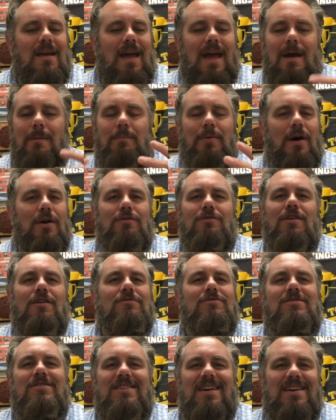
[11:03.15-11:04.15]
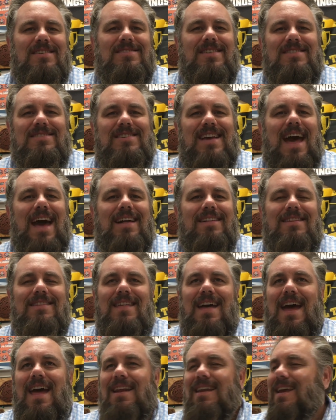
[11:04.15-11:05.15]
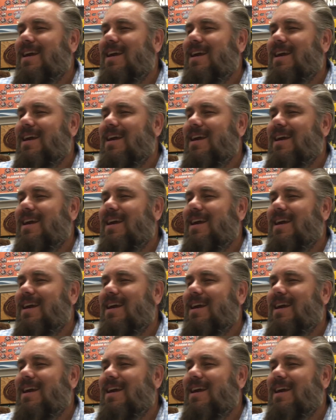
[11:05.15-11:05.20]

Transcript: And pothos does exactly that.